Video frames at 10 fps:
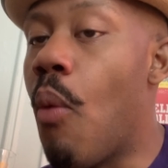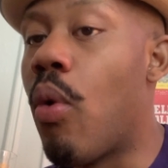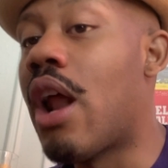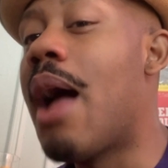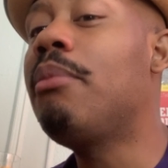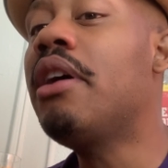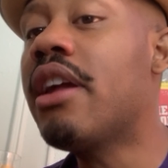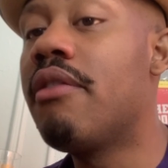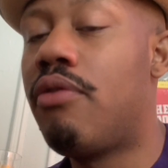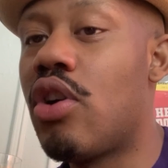What I'm
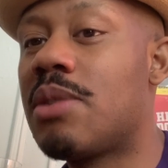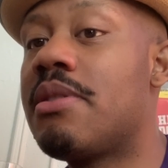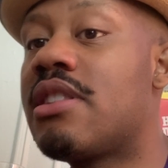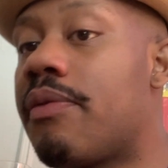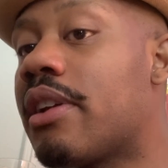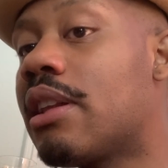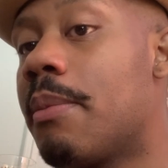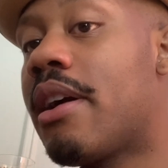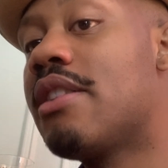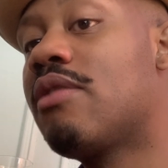looking for,
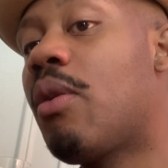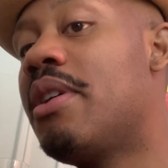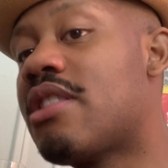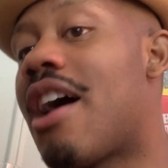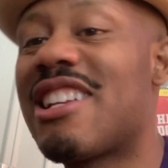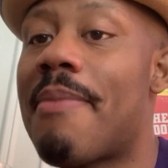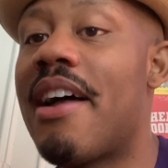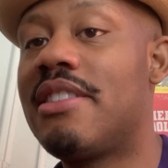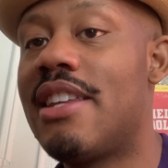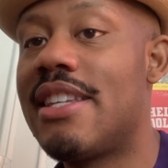specifically because of what we talked
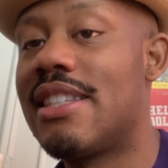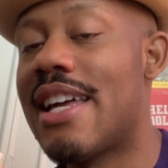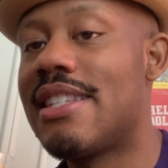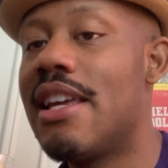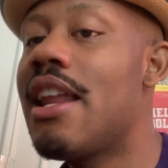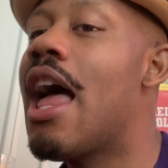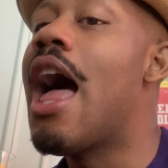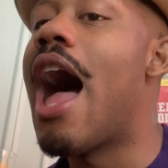about in today's lesson,